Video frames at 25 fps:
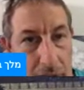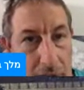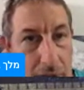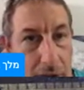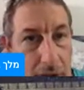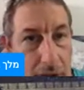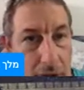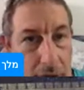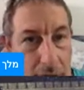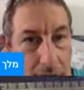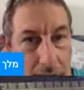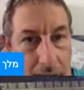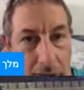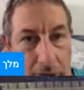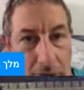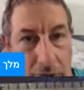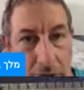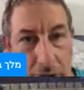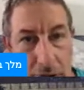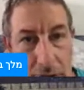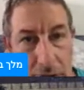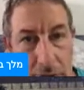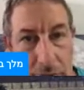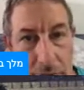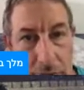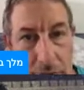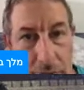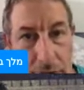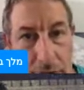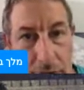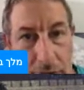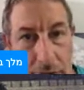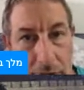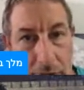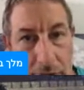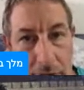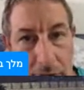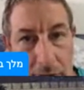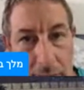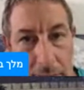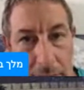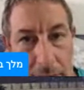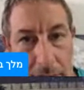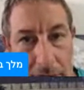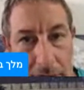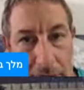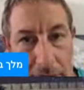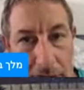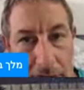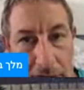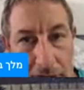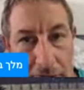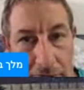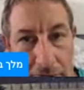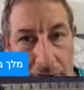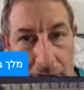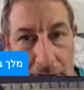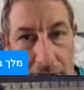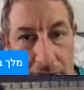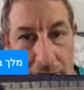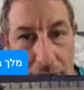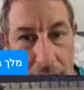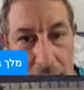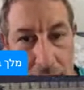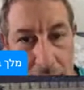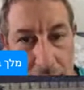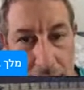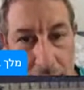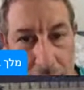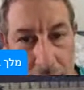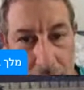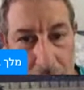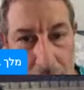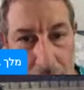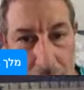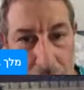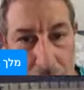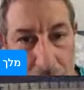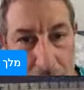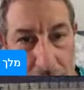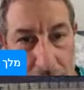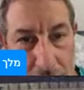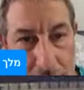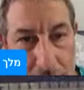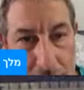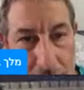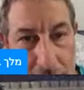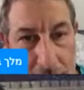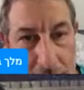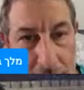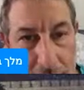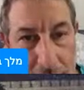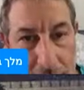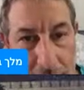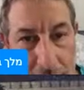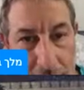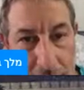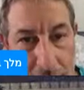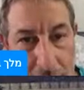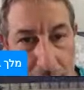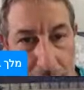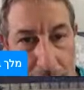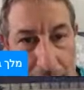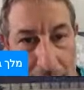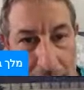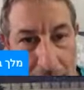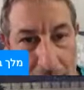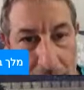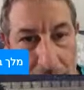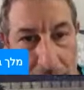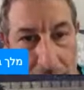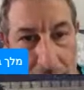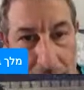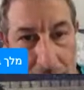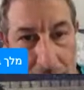Okay, so this is, I believe, NIV also translates it as expound.